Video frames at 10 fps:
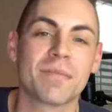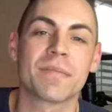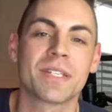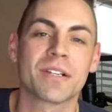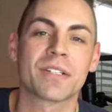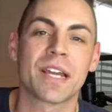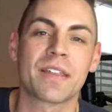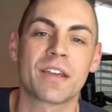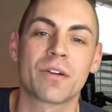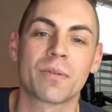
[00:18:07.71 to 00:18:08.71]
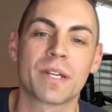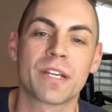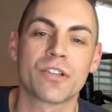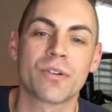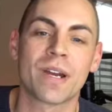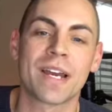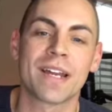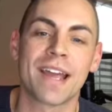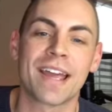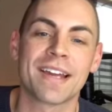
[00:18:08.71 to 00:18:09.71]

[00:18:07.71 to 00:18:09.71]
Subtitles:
Seriously, I think you'll really enjoy it.